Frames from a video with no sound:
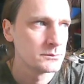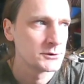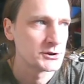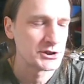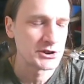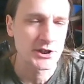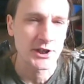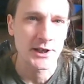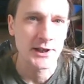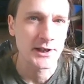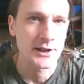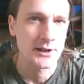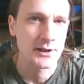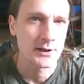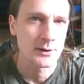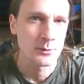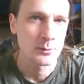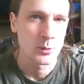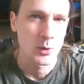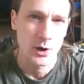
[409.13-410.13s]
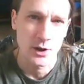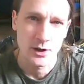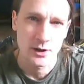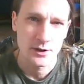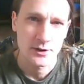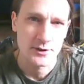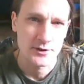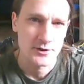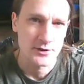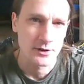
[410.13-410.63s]
she
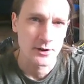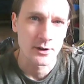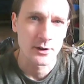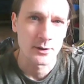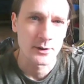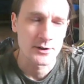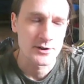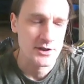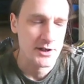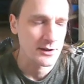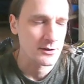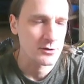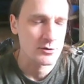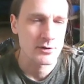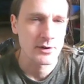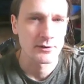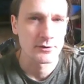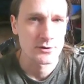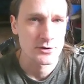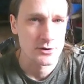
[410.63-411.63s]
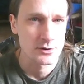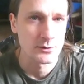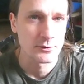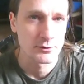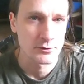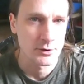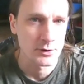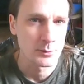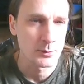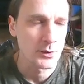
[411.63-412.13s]
works, you know, and she has to travel to
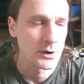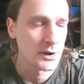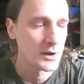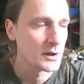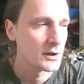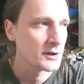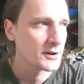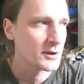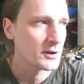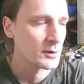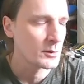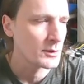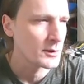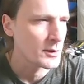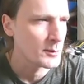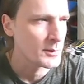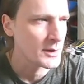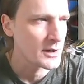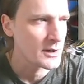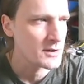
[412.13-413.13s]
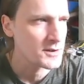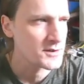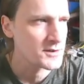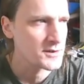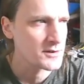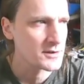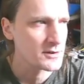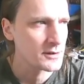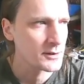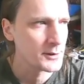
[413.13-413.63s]
and from work, you know, on the bus.
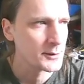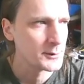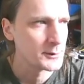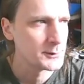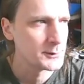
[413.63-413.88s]
So,